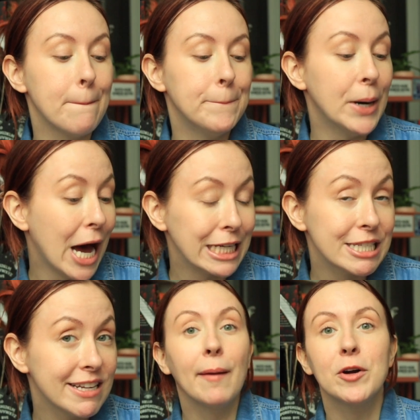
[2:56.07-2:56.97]

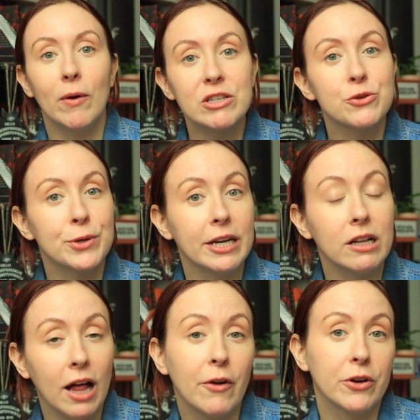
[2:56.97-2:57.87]
but I'm going to read
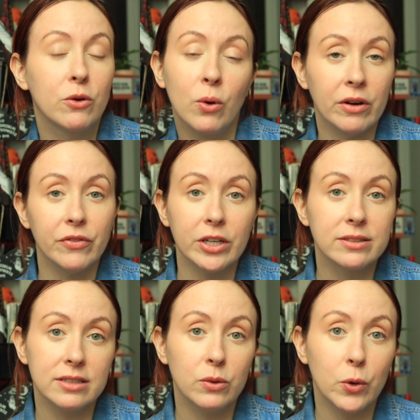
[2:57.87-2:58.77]
Clown in a
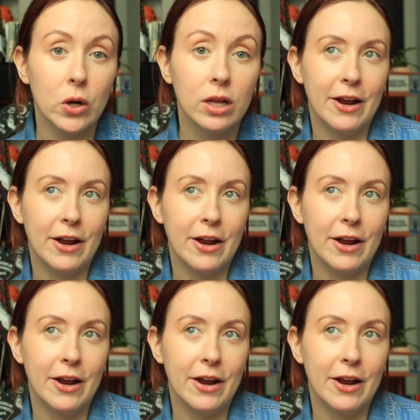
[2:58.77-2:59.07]
Cornfield sequel.